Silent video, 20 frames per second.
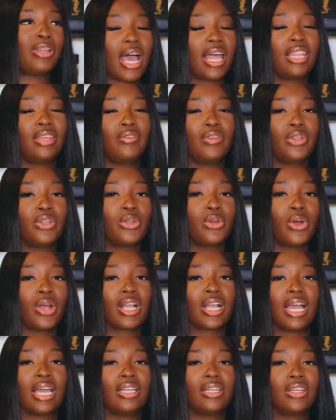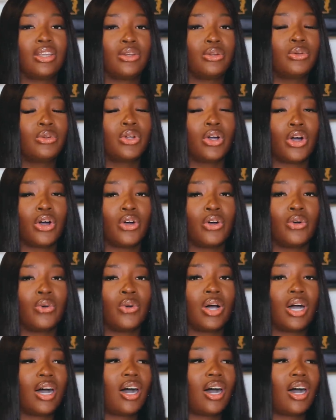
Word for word: I live in New York. I need a new coat.